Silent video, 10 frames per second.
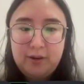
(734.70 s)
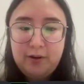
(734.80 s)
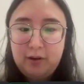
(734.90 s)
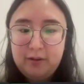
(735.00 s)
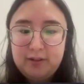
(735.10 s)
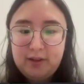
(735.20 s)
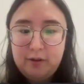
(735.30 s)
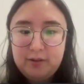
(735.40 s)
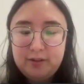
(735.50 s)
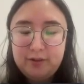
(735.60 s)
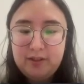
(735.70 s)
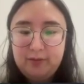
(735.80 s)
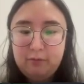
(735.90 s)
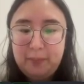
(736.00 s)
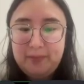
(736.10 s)
You can also search
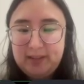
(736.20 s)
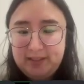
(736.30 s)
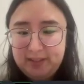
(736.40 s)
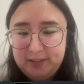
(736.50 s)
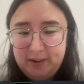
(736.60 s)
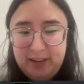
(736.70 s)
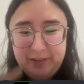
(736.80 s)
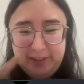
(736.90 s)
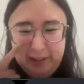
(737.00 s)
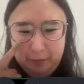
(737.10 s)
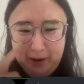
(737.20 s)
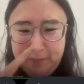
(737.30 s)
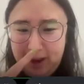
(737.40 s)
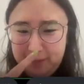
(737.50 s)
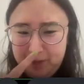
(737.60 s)
for websites history using the
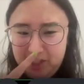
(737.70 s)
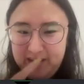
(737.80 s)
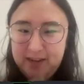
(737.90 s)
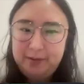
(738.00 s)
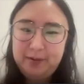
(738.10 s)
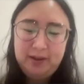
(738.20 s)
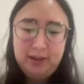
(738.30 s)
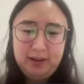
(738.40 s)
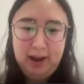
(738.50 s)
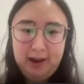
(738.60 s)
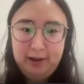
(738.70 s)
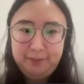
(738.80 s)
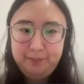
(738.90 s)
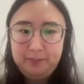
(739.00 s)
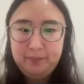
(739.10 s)
Wayback Machine.
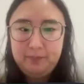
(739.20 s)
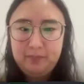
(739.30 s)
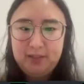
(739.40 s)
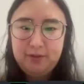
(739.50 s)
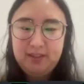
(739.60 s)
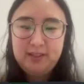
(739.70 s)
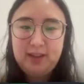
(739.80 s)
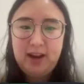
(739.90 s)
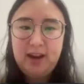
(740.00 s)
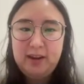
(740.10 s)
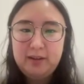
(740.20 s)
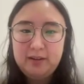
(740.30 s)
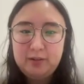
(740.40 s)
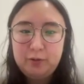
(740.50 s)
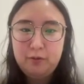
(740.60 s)
So this is a
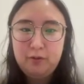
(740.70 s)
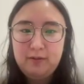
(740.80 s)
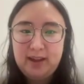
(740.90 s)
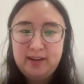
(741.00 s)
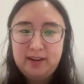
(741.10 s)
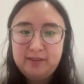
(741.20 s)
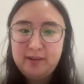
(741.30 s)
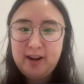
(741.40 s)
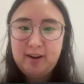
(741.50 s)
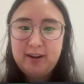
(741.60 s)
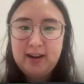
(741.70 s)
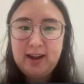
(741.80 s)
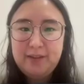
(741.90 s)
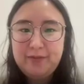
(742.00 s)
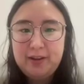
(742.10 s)
tool that the Internet
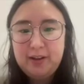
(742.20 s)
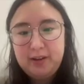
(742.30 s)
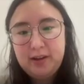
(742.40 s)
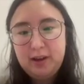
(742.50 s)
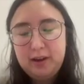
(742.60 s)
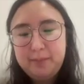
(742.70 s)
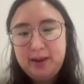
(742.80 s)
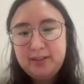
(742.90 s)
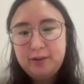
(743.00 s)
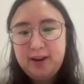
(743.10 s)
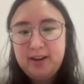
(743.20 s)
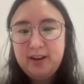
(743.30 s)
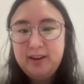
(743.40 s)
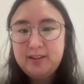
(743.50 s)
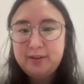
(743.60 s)
Archive has
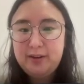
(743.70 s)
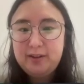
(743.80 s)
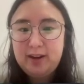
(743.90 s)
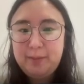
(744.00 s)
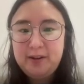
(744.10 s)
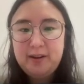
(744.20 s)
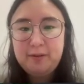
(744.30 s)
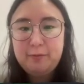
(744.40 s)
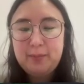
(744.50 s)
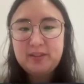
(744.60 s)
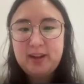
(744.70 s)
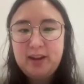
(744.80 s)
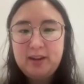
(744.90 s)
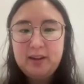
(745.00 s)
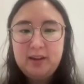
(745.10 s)
created. So you can type in a
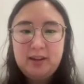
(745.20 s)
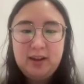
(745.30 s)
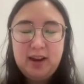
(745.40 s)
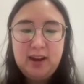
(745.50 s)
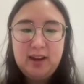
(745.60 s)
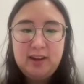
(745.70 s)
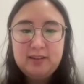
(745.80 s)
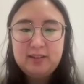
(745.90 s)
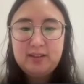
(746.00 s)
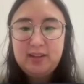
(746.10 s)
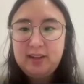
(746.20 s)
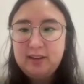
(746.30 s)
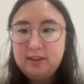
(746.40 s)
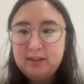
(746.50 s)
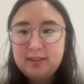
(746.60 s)
website and
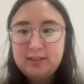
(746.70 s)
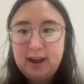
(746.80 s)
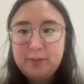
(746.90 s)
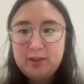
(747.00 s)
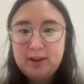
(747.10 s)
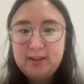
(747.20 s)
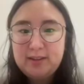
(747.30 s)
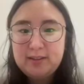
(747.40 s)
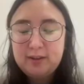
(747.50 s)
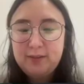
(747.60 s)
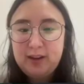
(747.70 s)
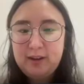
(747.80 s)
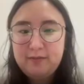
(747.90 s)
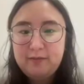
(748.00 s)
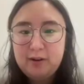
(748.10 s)
see snapshots of
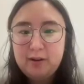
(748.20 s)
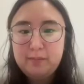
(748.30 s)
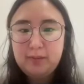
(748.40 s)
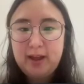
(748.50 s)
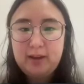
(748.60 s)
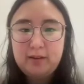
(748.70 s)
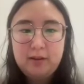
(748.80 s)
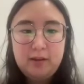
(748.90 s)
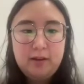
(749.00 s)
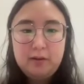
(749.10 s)
it from like